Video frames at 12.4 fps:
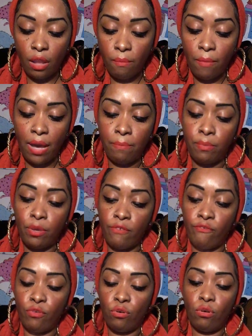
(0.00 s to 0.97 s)
my
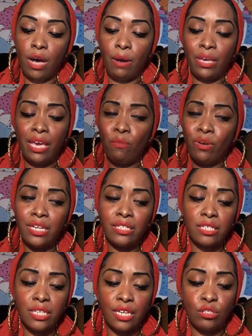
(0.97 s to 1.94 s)
beautiful, I'll keep wanting
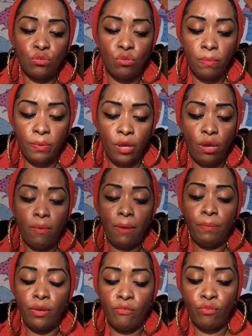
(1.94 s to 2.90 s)
to say Scorpio, my
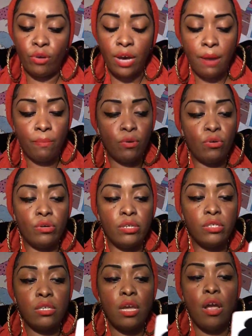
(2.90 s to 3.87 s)
beautiful
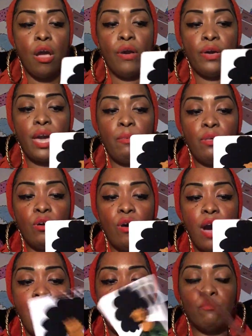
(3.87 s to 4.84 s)
Capricorns, okay, we've
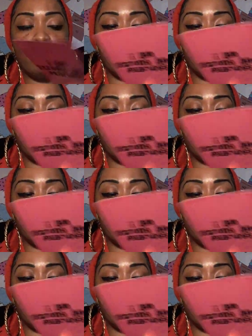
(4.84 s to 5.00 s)
got I am